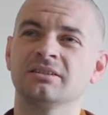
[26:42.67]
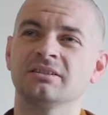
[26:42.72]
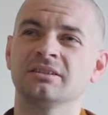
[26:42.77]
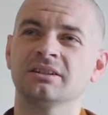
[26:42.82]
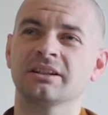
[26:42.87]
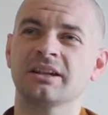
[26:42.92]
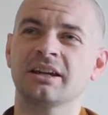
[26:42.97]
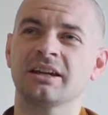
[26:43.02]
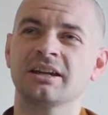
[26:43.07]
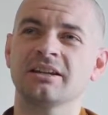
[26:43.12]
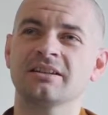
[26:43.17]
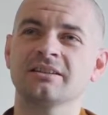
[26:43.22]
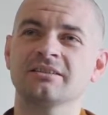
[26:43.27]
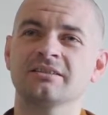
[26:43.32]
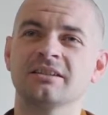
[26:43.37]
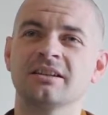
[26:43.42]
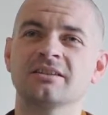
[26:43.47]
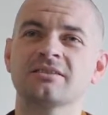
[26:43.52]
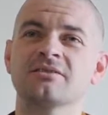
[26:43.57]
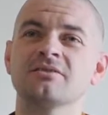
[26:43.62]
okay?
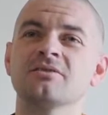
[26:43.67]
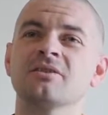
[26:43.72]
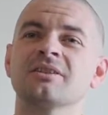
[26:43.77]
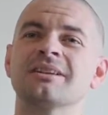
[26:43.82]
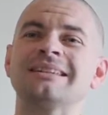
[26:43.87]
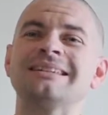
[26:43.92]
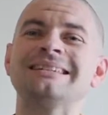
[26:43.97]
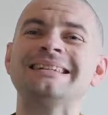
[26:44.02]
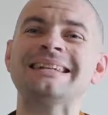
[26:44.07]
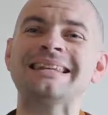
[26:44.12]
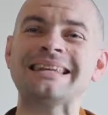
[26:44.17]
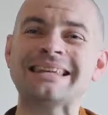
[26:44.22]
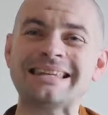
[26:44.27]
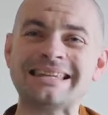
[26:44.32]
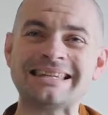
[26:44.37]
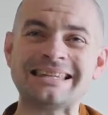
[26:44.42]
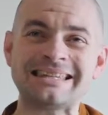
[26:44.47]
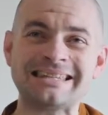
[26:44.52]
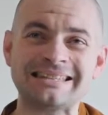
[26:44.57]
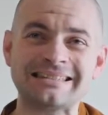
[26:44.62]
It's not a
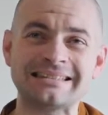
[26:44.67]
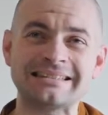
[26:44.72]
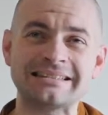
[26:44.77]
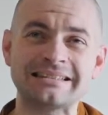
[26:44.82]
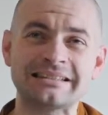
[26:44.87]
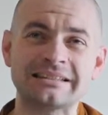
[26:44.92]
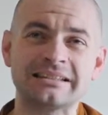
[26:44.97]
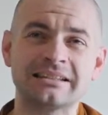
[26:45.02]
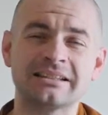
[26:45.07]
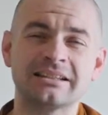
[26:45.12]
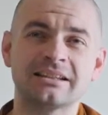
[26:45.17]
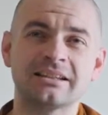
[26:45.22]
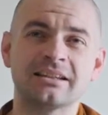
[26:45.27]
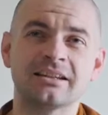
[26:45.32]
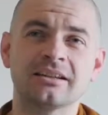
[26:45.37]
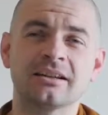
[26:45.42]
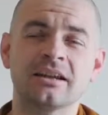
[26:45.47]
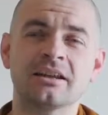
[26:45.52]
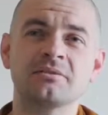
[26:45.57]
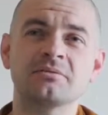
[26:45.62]
need.
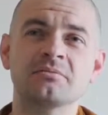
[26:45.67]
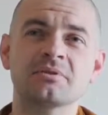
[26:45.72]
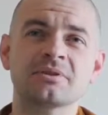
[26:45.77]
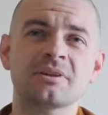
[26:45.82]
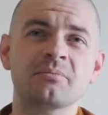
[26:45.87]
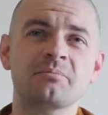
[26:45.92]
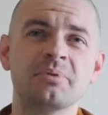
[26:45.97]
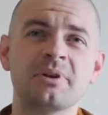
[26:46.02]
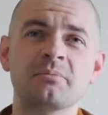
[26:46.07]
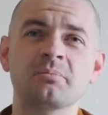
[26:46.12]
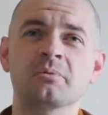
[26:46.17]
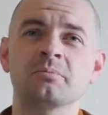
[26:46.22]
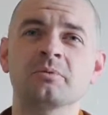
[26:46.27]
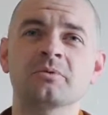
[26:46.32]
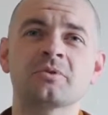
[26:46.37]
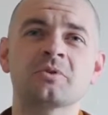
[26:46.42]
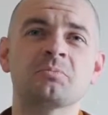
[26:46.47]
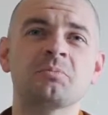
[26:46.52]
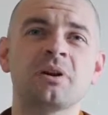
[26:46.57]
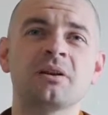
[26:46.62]
And some people will
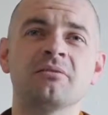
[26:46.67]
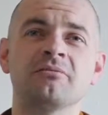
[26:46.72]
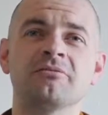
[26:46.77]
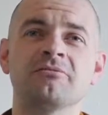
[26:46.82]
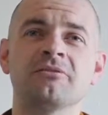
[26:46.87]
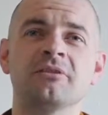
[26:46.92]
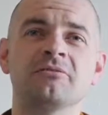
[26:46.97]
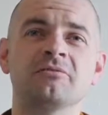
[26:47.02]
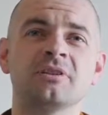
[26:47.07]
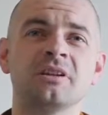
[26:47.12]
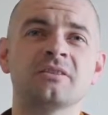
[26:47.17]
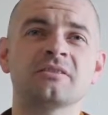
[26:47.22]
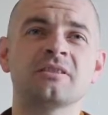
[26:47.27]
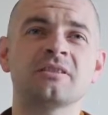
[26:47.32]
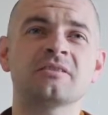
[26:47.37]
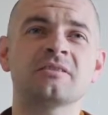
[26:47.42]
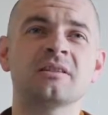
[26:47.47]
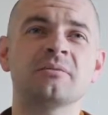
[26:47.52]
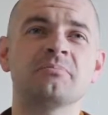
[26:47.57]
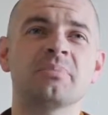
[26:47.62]
spend $50,
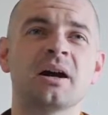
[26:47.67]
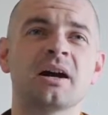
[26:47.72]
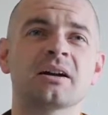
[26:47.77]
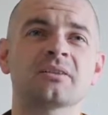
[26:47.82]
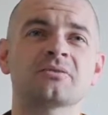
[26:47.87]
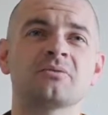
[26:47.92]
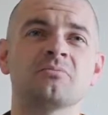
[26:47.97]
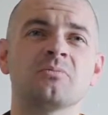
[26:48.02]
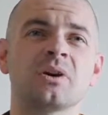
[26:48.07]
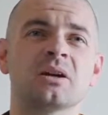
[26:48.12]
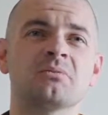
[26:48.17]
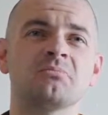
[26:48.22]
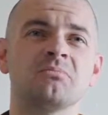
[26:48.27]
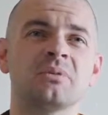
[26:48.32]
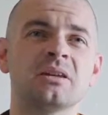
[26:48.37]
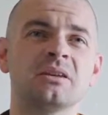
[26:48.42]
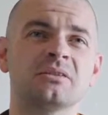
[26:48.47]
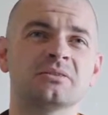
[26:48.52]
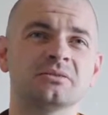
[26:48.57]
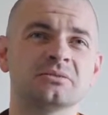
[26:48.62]
$60 on one
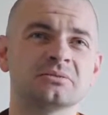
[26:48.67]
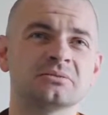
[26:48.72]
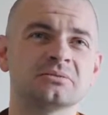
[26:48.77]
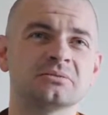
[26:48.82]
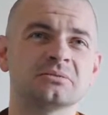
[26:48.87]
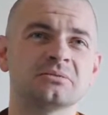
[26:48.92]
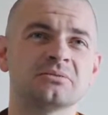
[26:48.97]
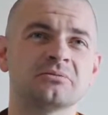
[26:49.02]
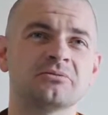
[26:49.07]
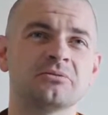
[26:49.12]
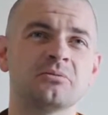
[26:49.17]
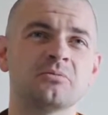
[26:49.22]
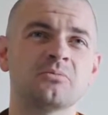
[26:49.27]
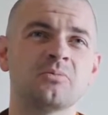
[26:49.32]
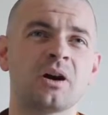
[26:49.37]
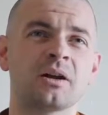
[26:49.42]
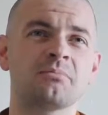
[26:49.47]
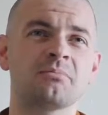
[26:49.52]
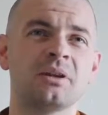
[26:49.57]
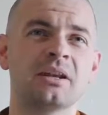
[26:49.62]
meal for
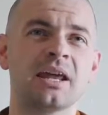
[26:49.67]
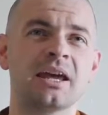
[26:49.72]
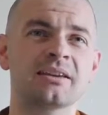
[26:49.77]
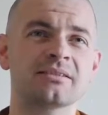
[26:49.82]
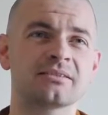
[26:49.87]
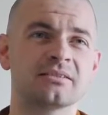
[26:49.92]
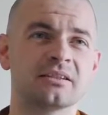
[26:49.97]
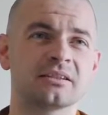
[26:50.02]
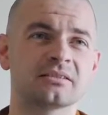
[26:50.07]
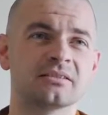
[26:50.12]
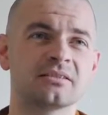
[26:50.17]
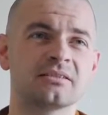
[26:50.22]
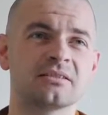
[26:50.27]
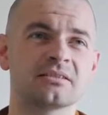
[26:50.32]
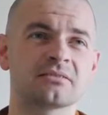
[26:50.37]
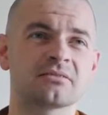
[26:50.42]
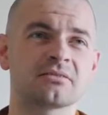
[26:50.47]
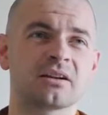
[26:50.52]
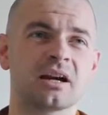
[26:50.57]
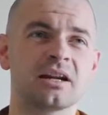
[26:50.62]
one monastic. This
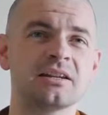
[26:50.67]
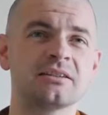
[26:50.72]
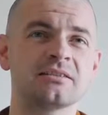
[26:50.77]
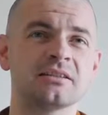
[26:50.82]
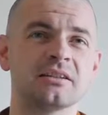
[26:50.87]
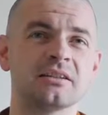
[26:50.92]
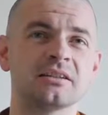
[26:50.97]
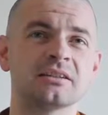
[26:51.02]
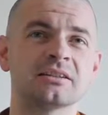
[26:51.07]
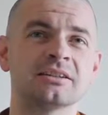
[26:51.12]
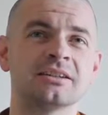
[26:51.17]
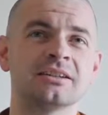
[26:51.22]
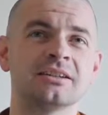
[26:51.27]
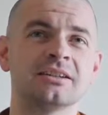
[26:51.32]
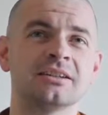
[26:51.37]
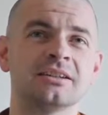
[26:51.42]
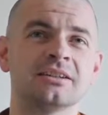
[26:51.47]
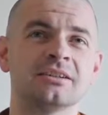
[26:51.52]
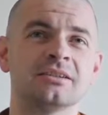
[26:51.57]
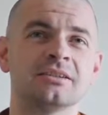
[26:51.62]
is crazy.
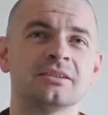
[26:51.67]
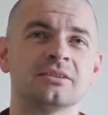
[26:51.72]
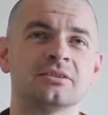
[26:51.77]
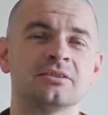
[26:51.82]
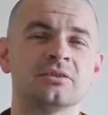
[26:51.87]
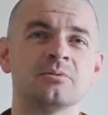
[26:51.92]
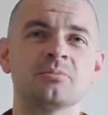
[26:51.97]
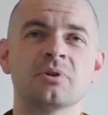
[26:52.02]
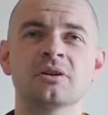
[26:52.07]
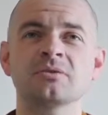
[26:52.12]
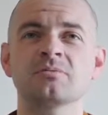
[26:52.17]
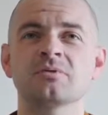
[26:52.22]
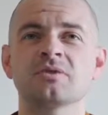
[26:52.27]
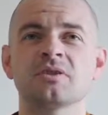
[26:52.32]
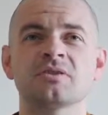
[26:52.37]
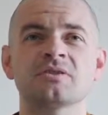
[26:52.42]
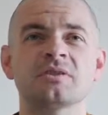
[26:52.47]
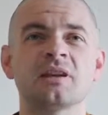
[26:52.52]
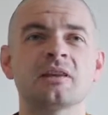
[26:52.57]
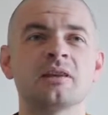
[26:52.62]
You might as well
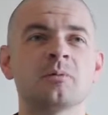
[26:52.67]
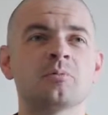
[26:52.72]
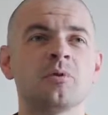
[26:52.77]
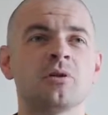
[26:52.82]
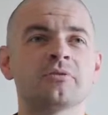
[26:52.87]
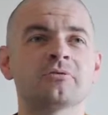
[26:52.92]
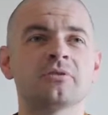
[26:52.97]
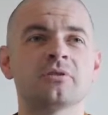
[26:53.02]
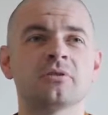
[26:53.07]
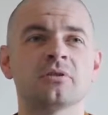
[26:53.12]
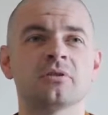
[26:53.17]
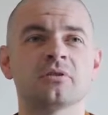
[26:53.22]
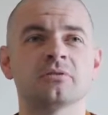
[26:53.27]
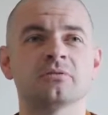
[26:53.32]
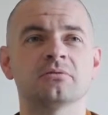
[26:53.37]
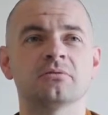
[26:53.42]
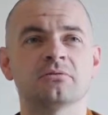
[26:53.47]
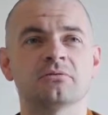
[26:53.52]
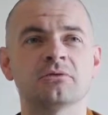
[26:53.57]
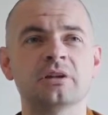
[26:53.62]
just send them off to
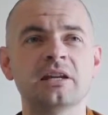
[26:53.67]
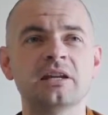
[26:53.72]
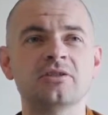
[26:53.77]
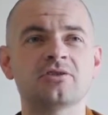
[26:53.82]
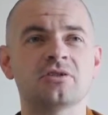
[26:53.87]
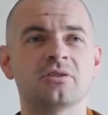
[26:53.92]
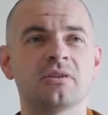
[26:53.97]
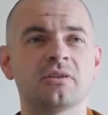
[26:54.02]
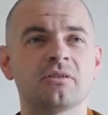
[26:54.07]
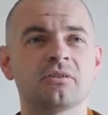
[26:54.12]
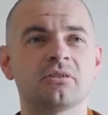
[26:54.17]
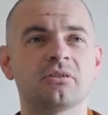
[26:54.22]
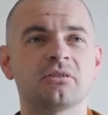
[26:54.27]
the Regent,